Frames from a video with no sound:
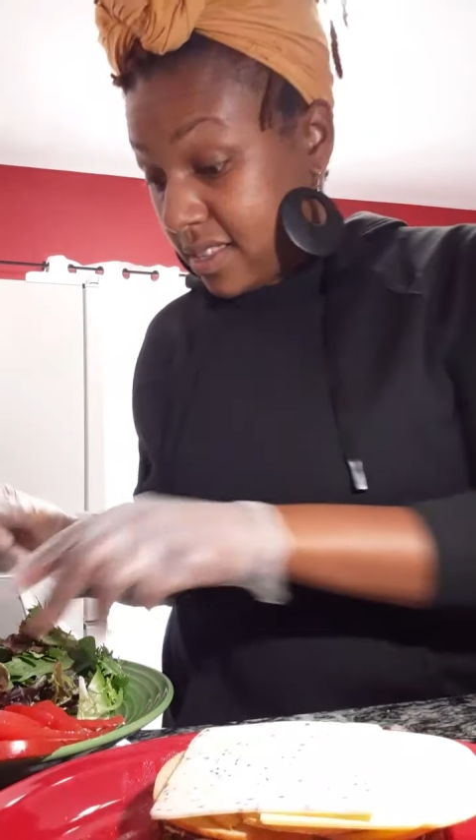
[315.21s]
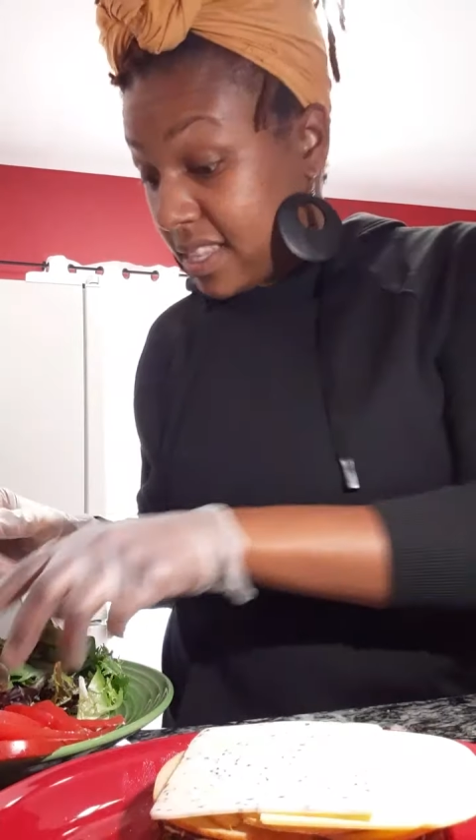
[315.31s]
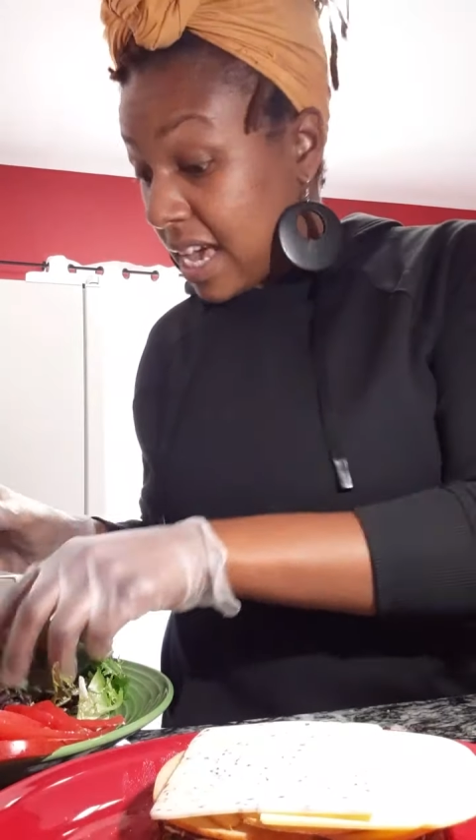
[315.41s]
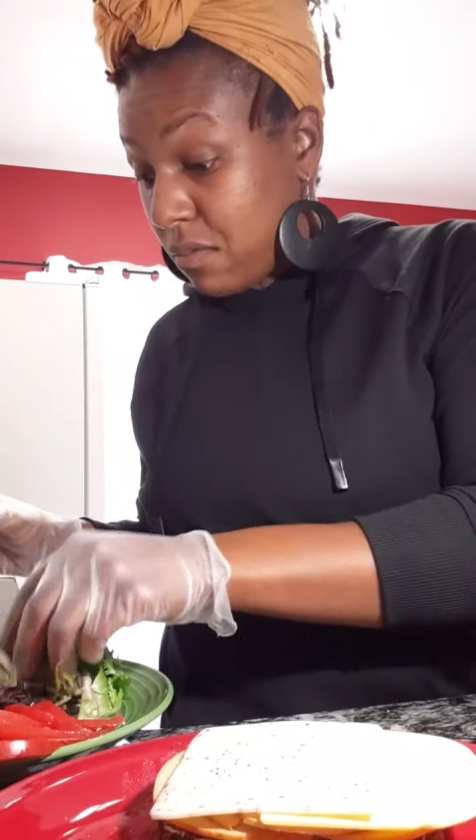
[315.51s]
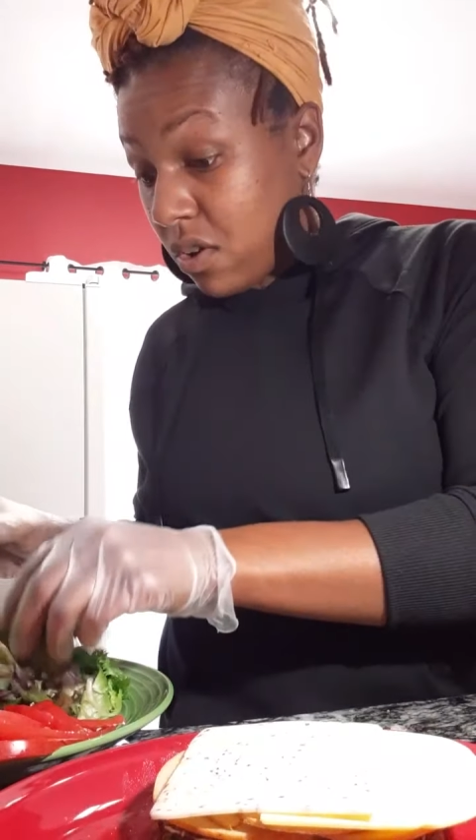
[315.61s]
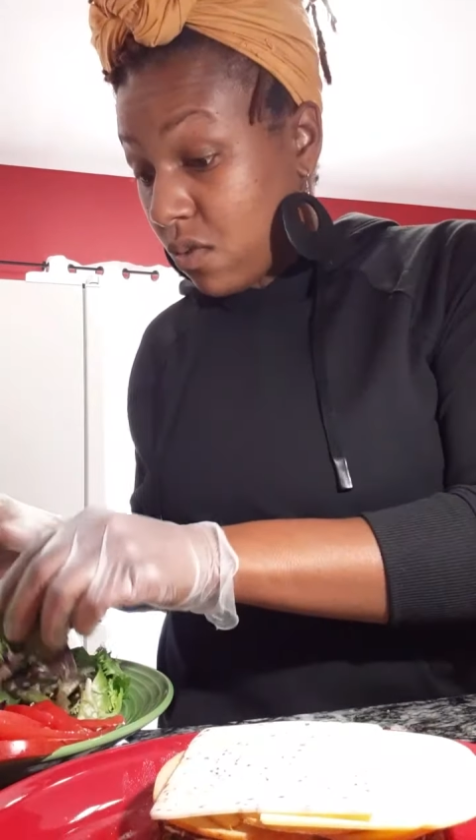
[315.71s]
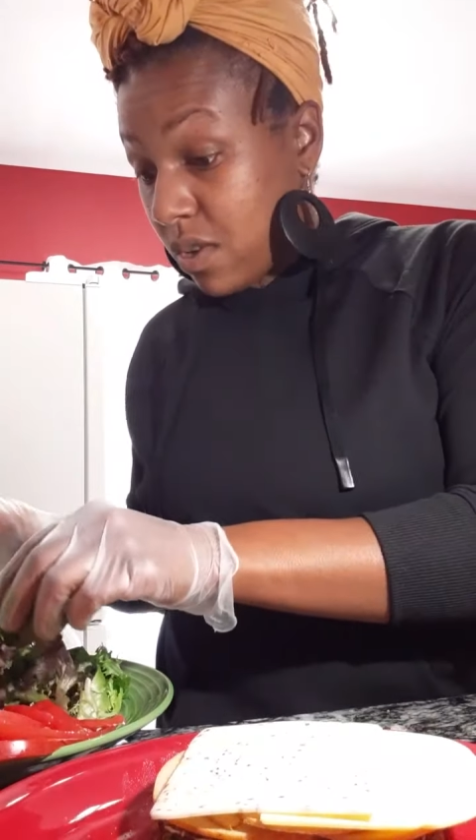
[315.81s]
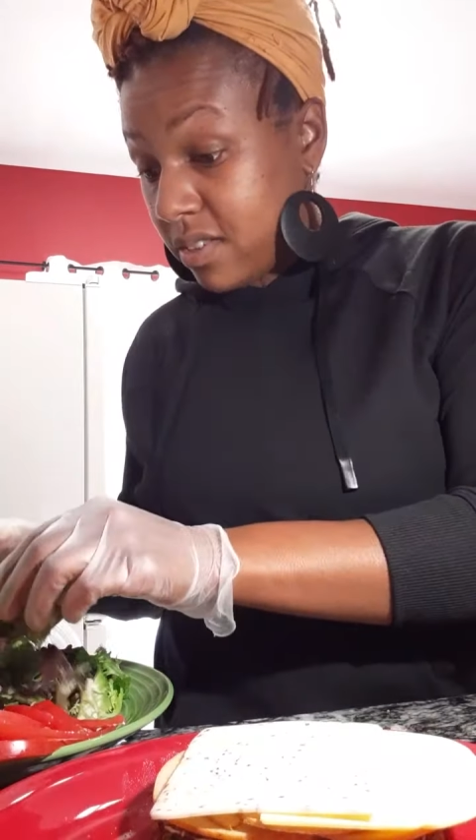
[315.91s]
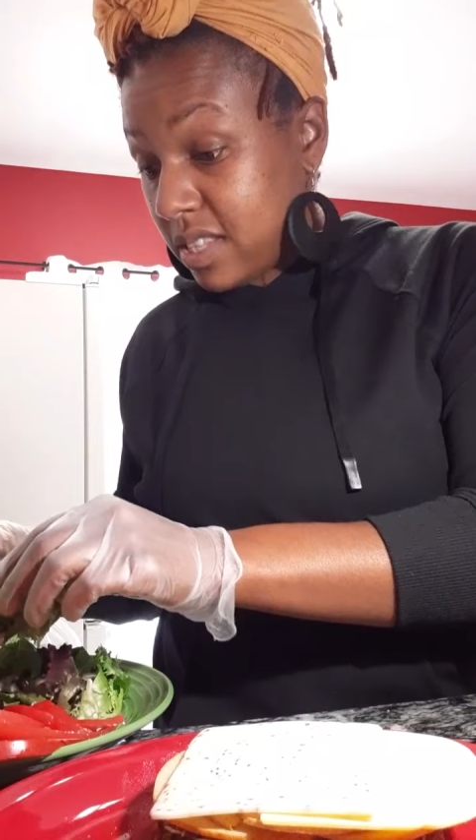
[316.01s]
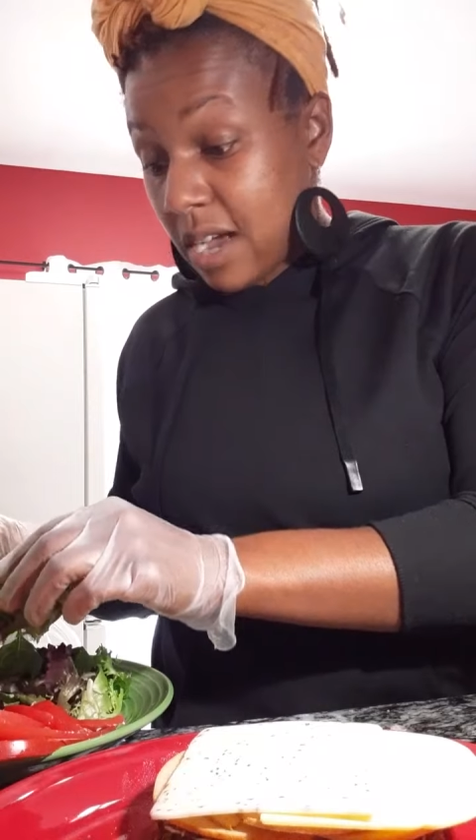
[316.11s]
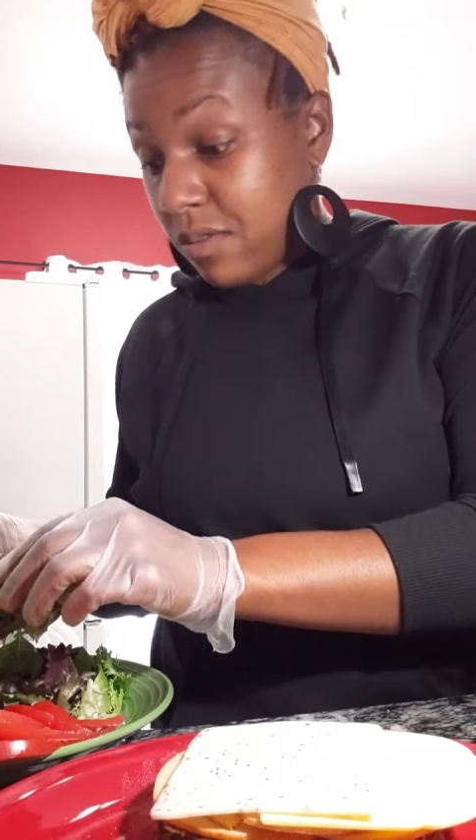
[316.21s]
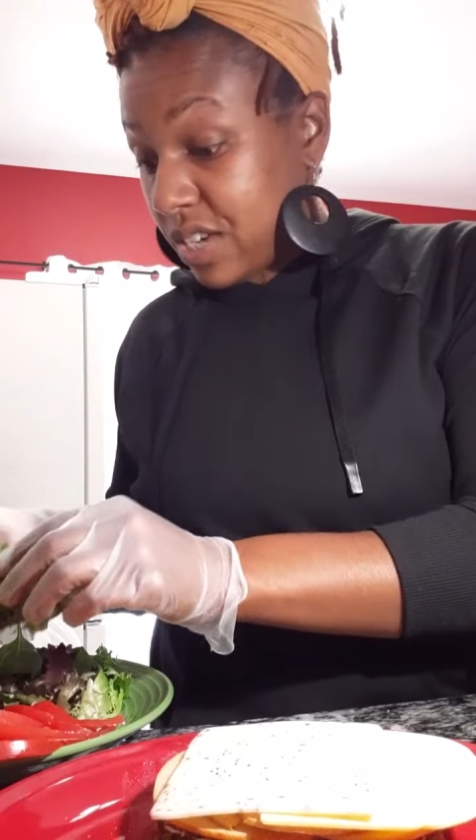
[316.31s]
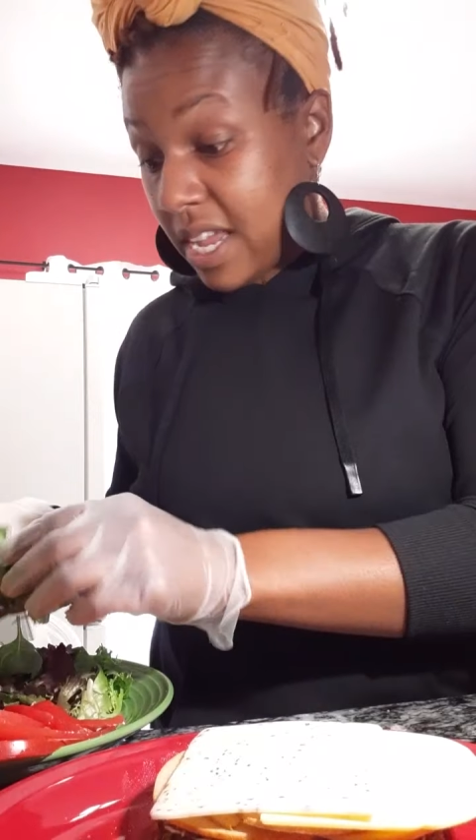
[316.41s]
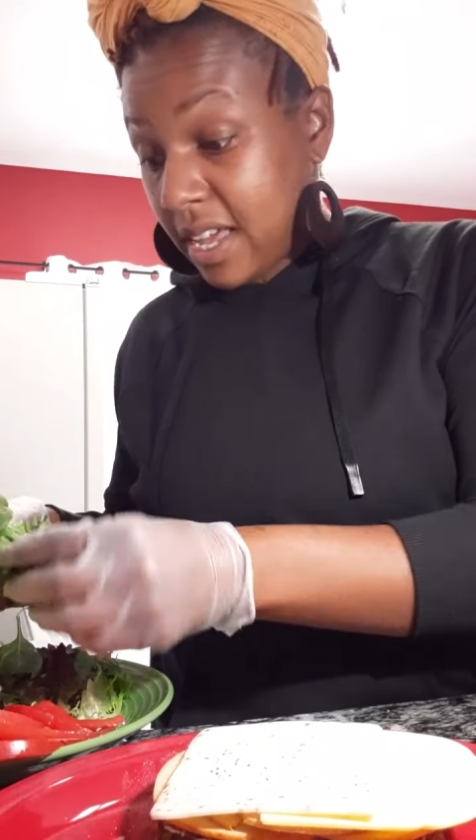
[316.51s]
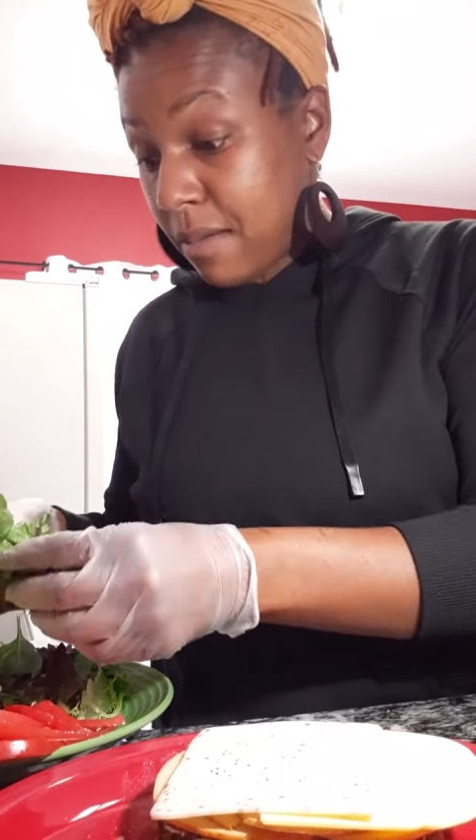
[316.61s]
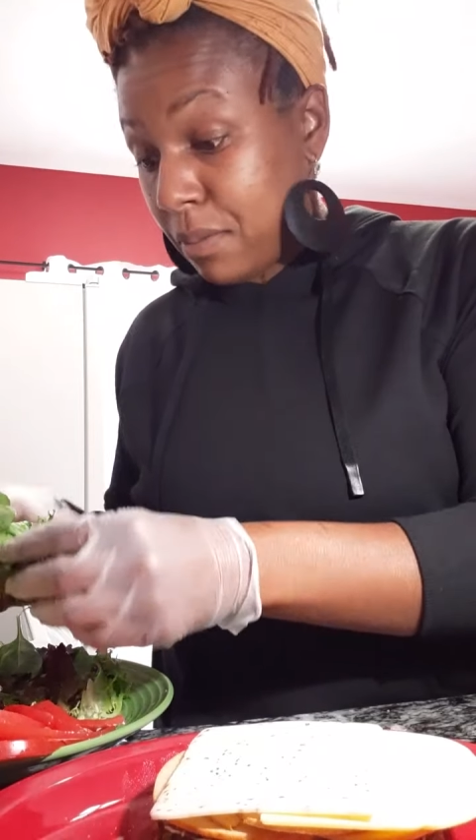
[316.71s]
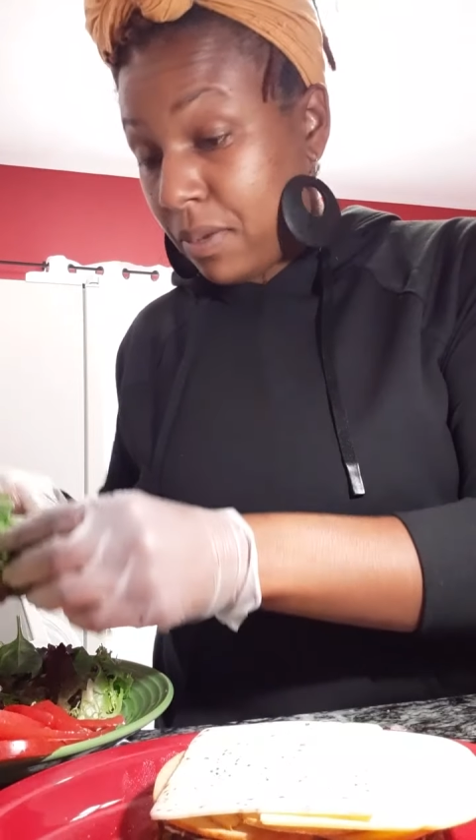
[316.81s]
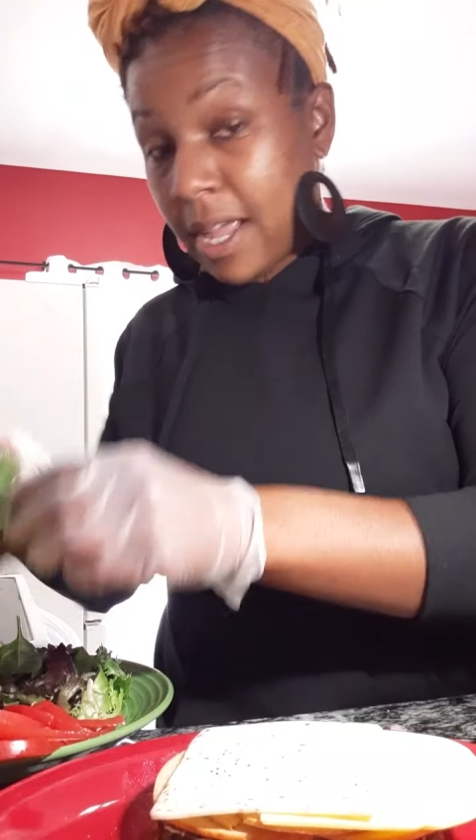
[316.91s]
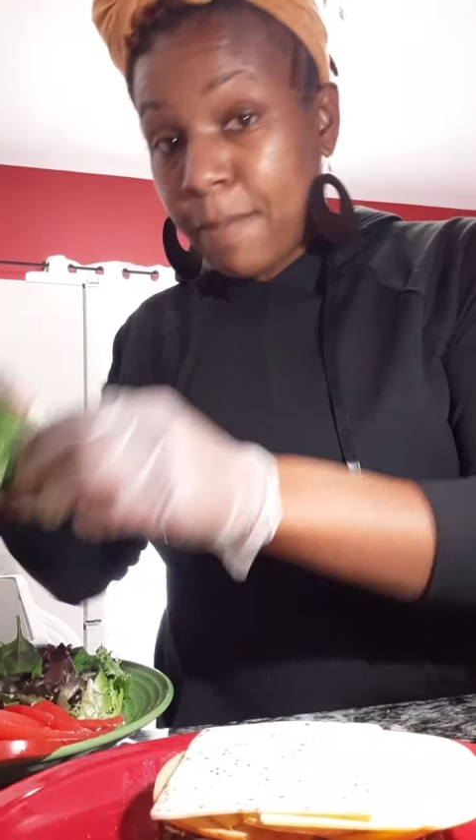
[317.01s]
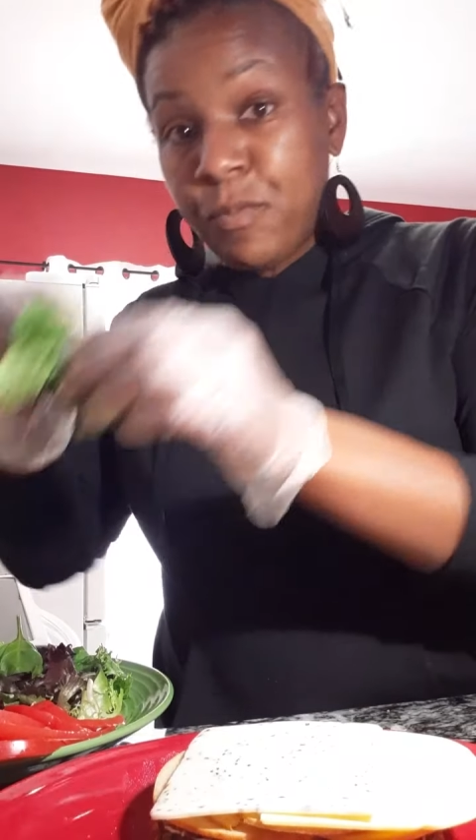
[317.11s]
It's got to be a real sandwich. I ain't come to
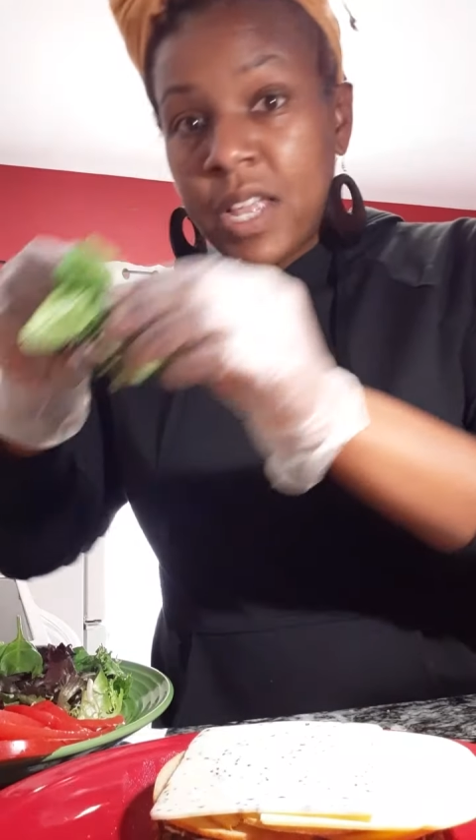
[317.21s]
play.